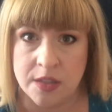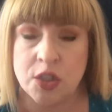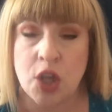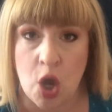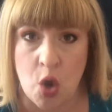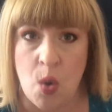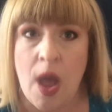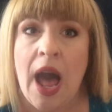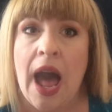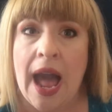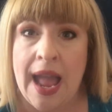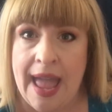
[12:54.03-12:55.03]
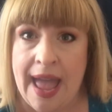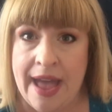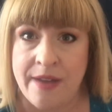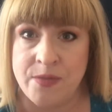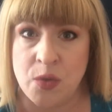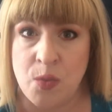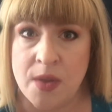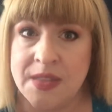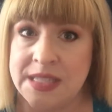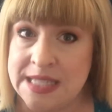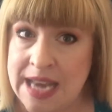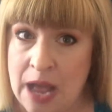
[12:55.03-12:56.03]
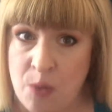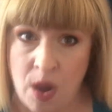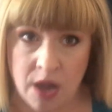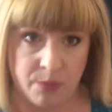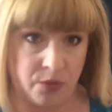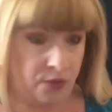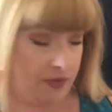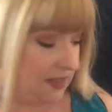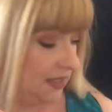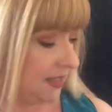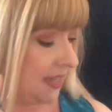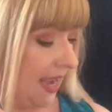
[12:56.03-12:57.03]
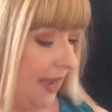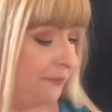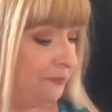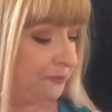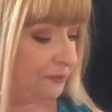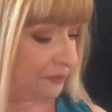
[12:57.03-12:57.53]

So I have the one that's not waterproof. It's the same.